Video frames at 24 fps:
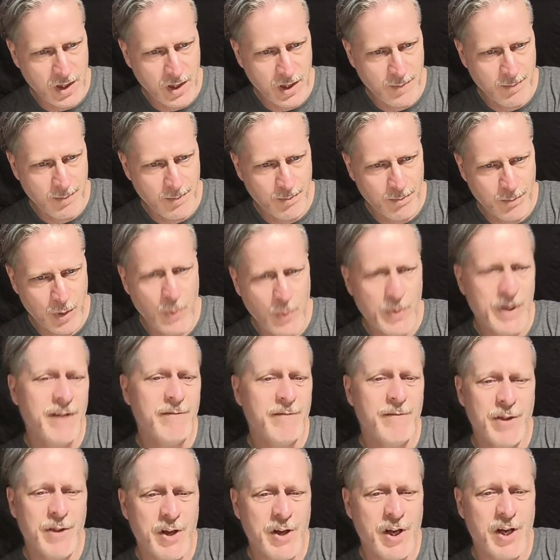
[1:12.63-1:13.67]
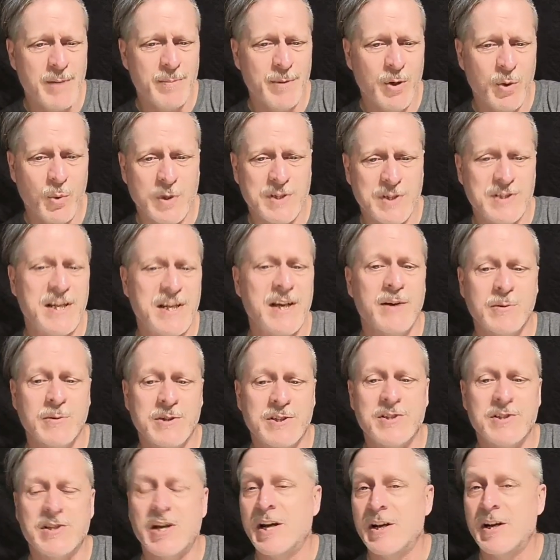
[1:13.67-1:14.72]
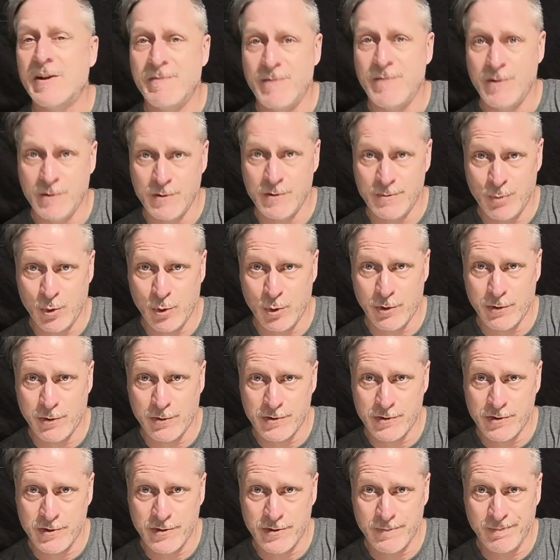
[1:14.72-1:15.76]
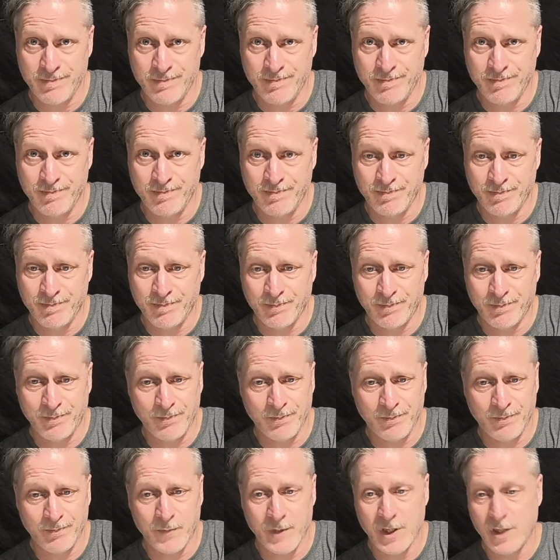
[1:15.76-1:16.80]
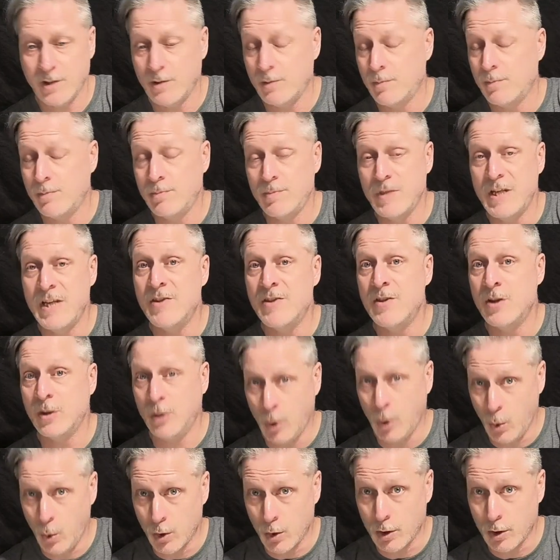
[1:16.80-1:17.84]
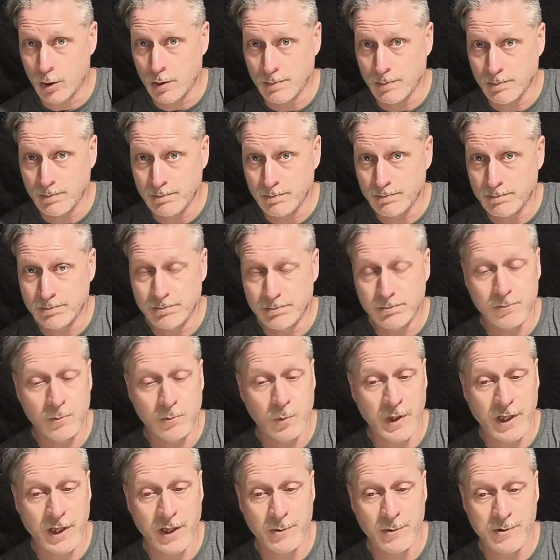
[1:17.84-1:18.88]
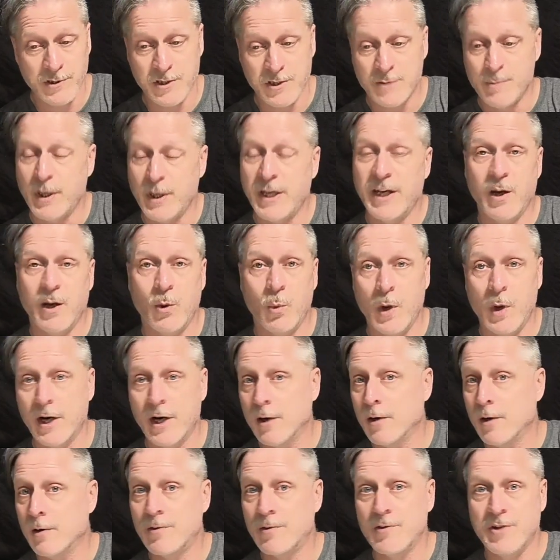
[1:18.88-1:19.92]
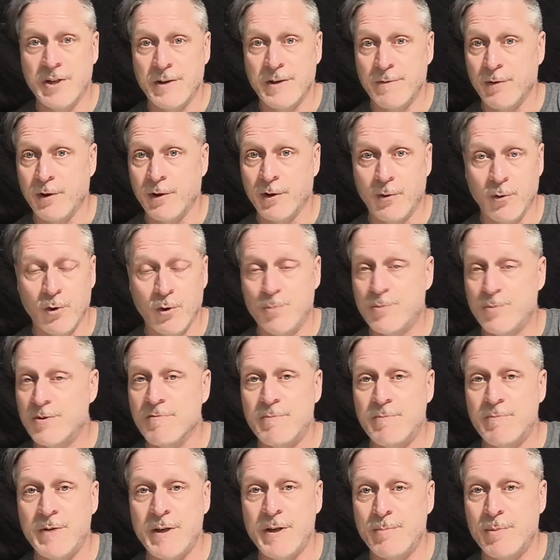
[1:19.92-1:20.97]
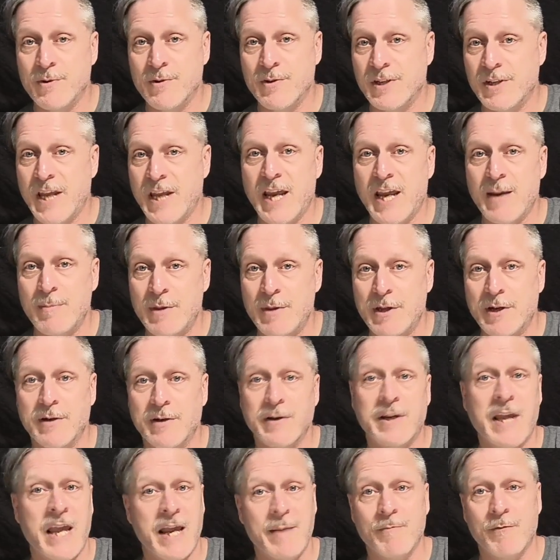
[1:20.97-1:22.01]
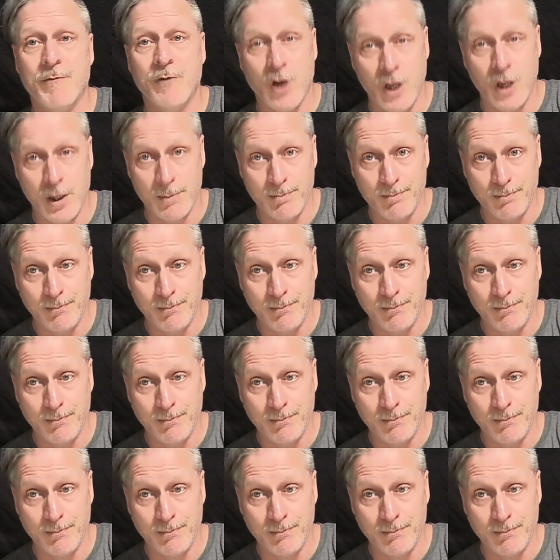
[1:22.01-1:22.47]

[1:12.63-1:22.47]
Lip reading: But we never thought about what's outside of those borders. Now, in the lore, when I was explaining where the different groups of people that came there came from,